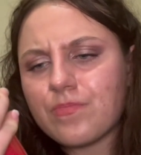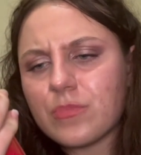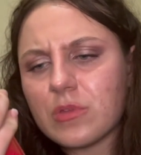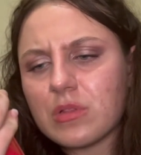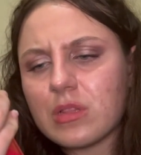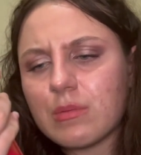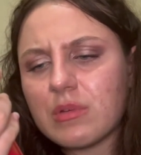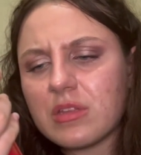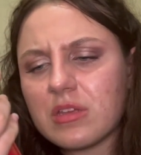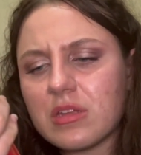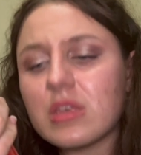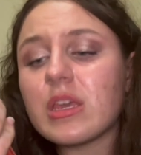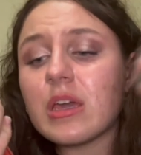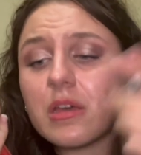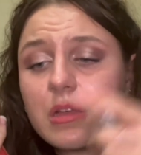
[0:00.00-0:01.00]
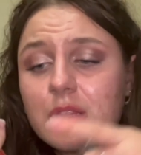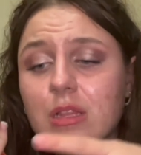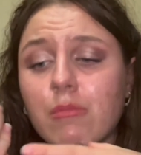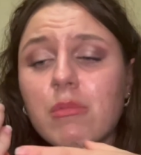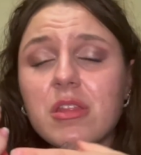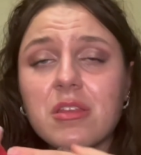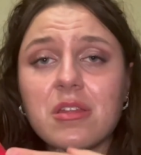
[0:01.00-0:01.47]
limited, yeah,
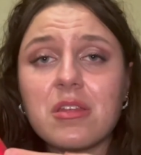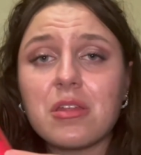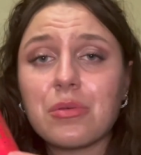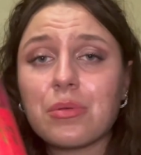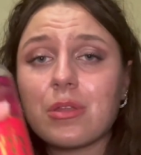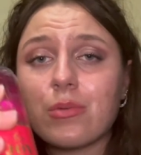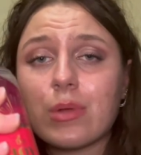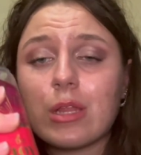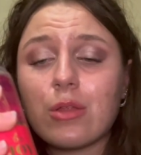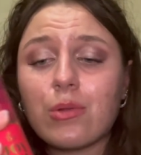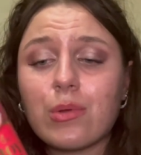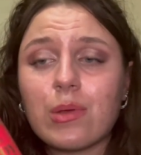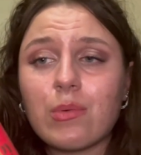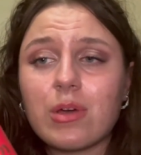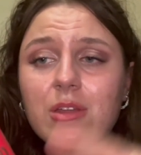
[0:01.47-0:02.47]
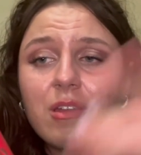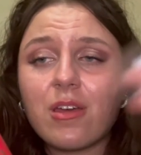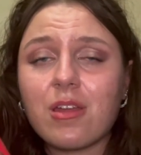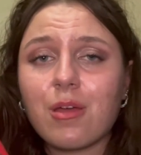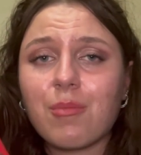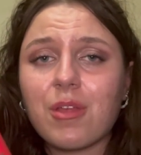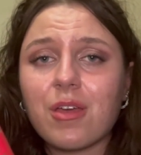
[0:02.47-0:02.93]
limited edition 2021.
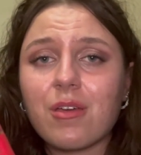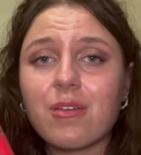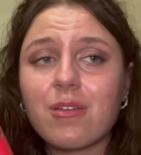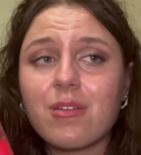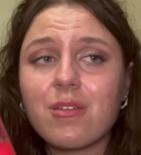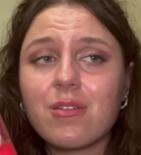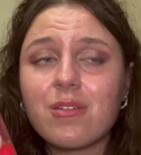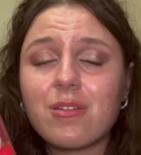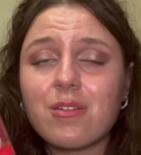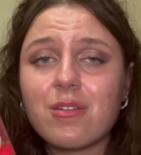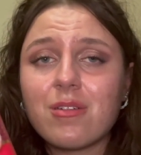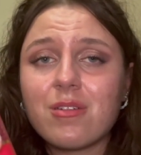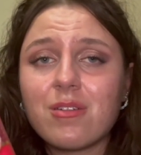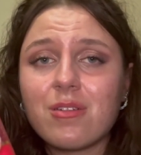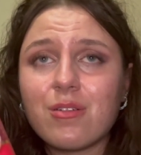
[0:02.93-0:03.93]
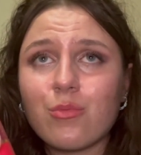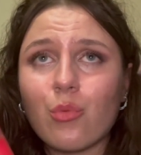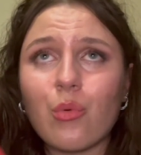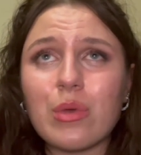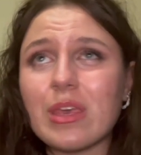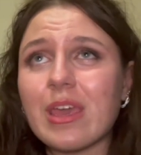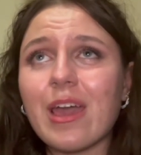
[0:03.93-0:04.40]
And I'm like, well,
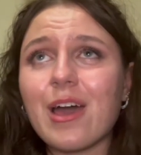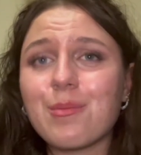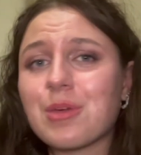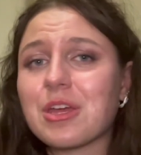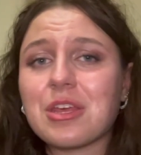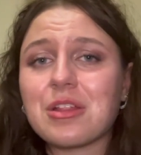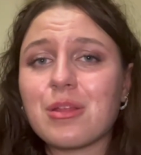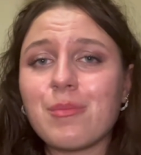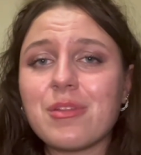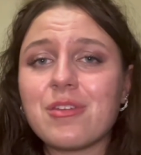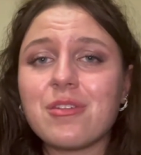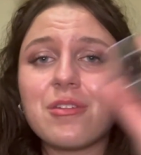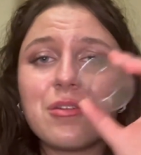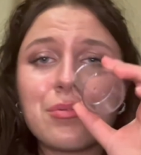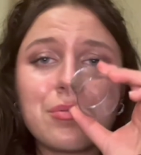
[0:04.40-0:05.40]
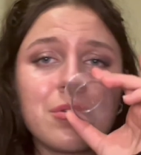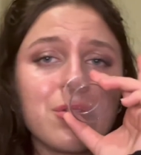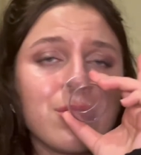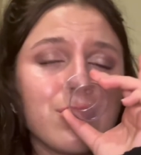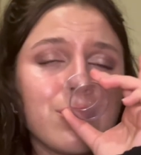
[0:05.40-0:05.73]
yeah, I'm getting limited edition.